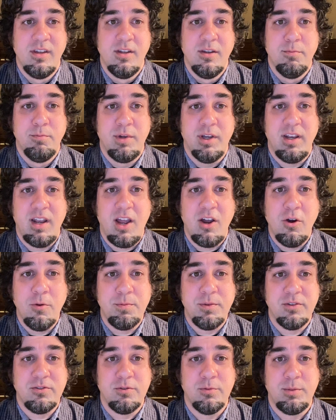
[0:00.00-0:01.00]
But I
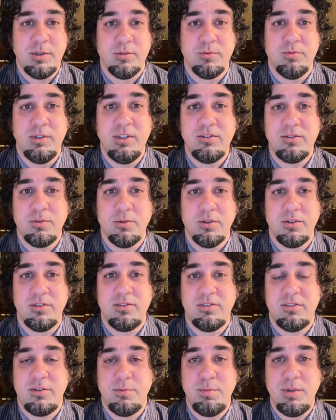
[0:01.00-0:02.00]
hope this will be a
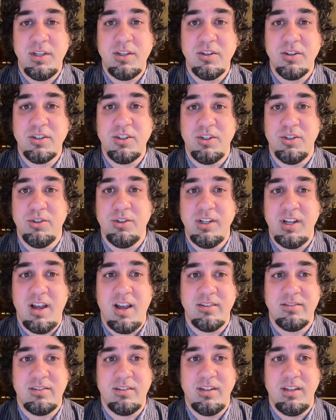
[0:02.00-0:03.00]
resource to pique your
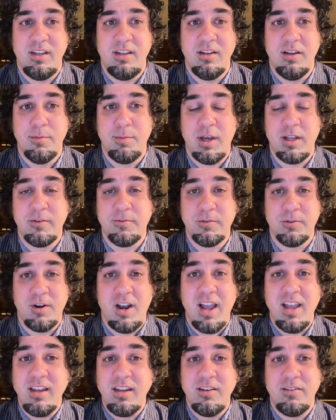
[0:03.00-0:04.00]
curiosity about a
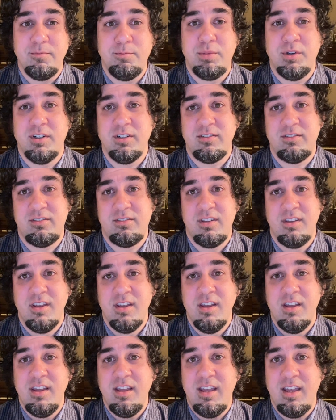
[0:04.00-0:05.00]
variety of books
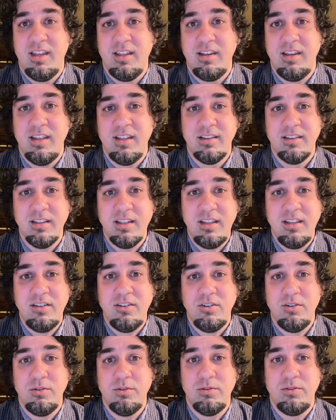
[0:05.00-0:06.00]
and, and lead
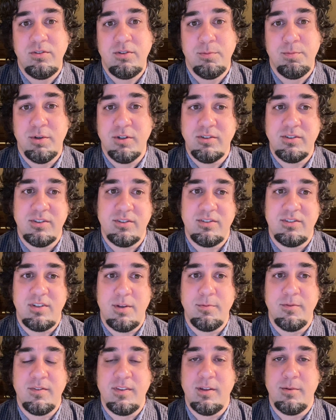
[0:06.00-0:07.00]
you to purchase
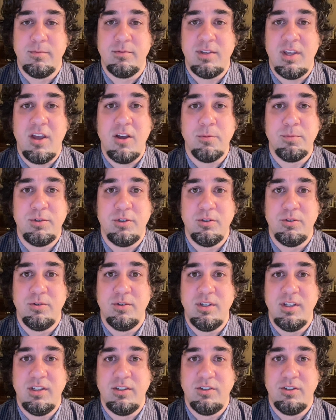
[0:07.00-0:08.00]
some of them to help
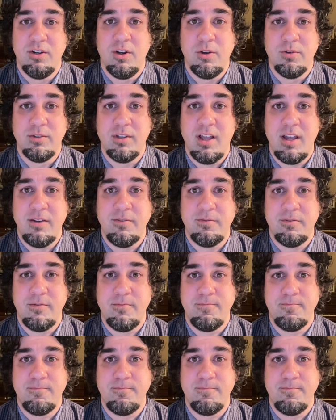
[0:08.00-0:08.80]
you in your own life.